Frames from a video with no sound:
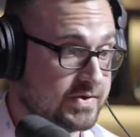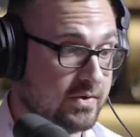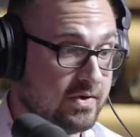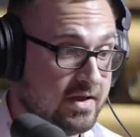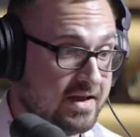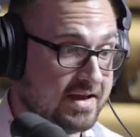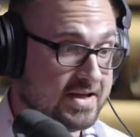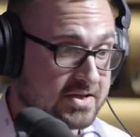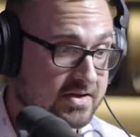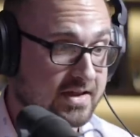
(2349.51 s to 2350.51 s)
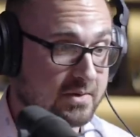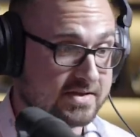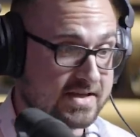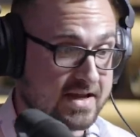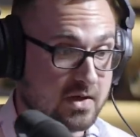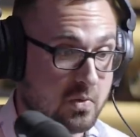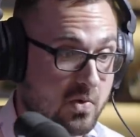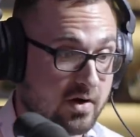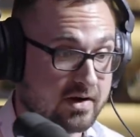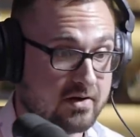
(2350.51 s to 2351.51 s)
So initially they were saying that
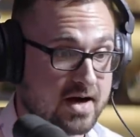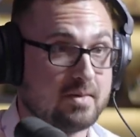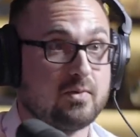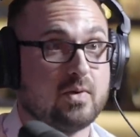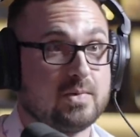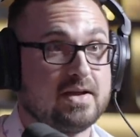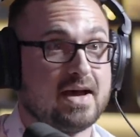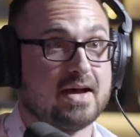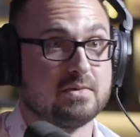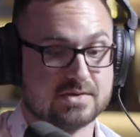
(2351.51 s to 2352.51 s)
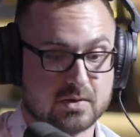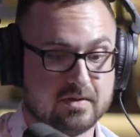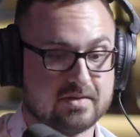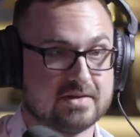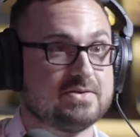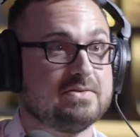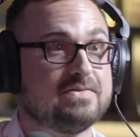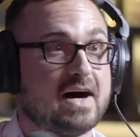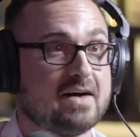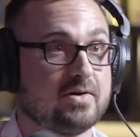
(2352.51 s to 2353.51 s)
one gram of what we had was equivalent to
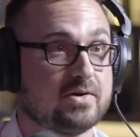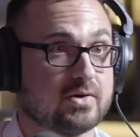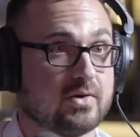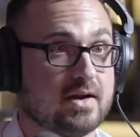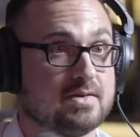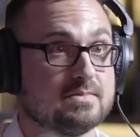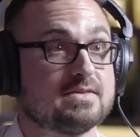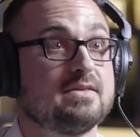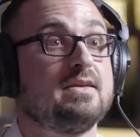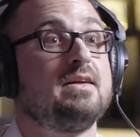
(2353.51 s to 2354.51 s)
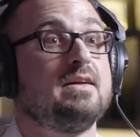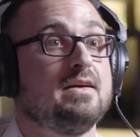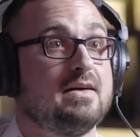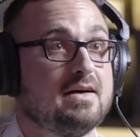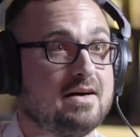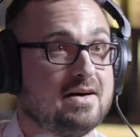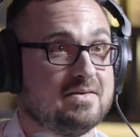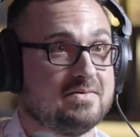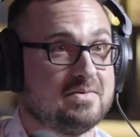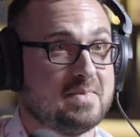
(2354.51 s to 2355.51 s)
five hundred grams mm.
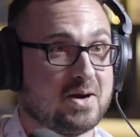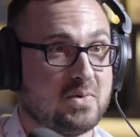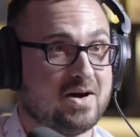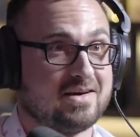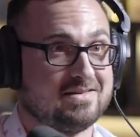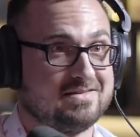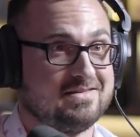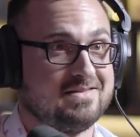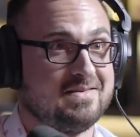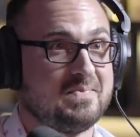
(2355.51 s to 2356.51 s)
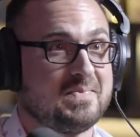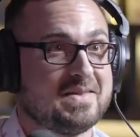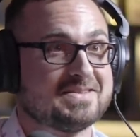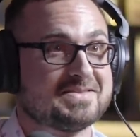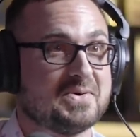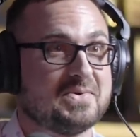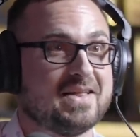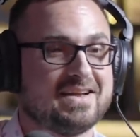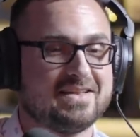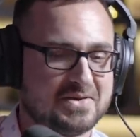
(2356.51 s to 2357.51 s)
of marijuana. Oh, got it. So
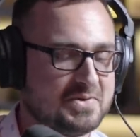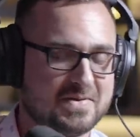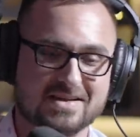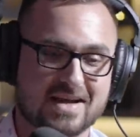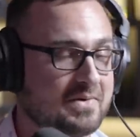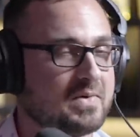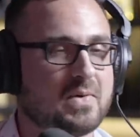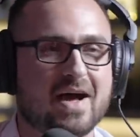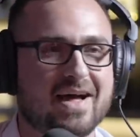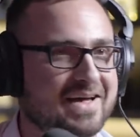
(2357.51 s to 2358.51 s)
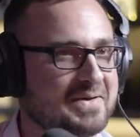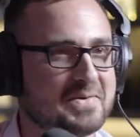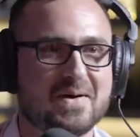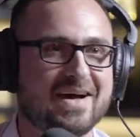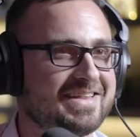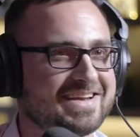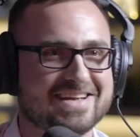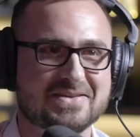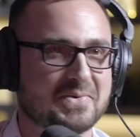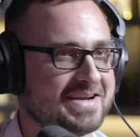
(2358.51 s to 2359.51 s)
okay. they, they do this. I don't know. I don't know how they
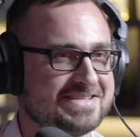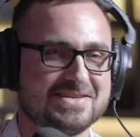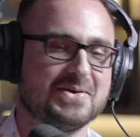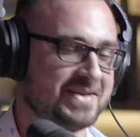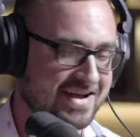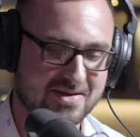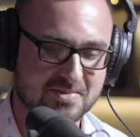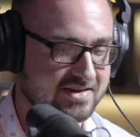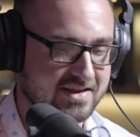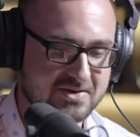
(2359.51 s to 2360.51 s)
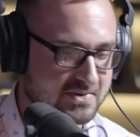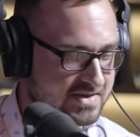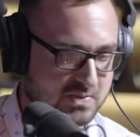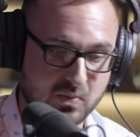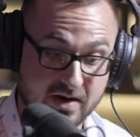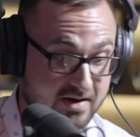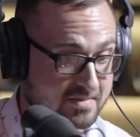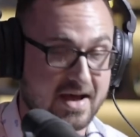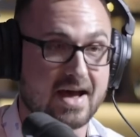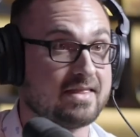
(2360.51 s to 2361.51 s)
get the ratio down, but they do this
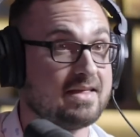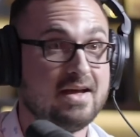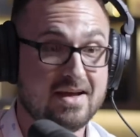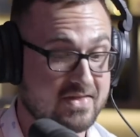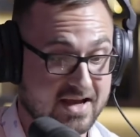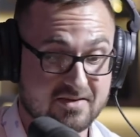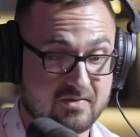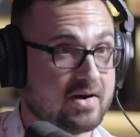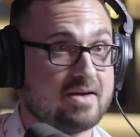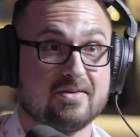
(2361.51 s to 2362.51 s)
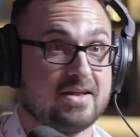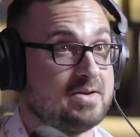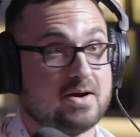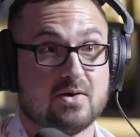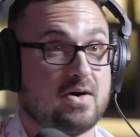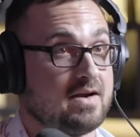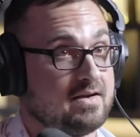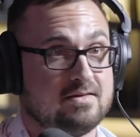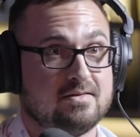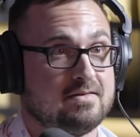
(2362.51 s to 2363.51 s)
weird math. They convert everything to
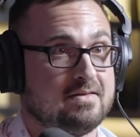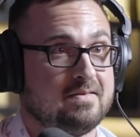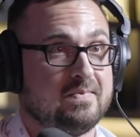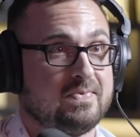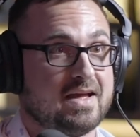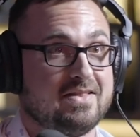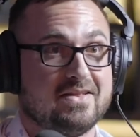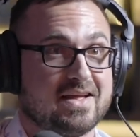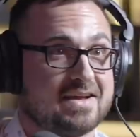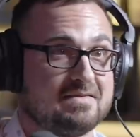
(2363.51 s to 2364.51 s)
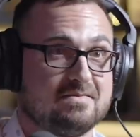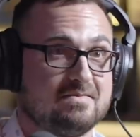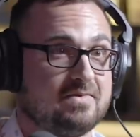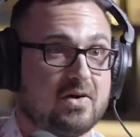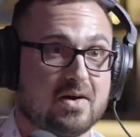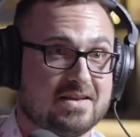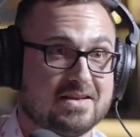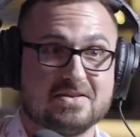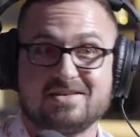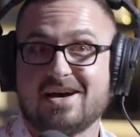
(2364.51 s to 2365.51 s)
marijuana. Okay. And then they convert it
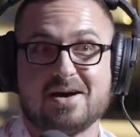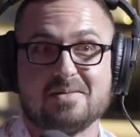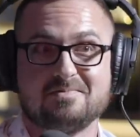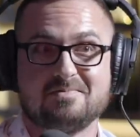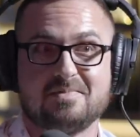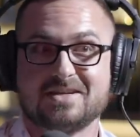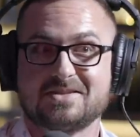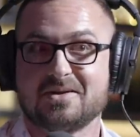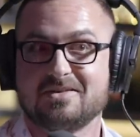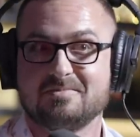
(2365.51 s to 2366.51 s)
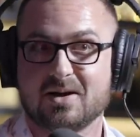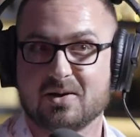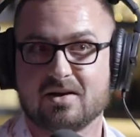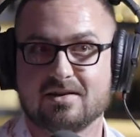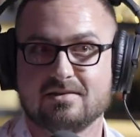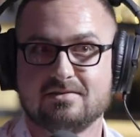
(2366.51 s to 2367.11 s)
into time based on marijuana.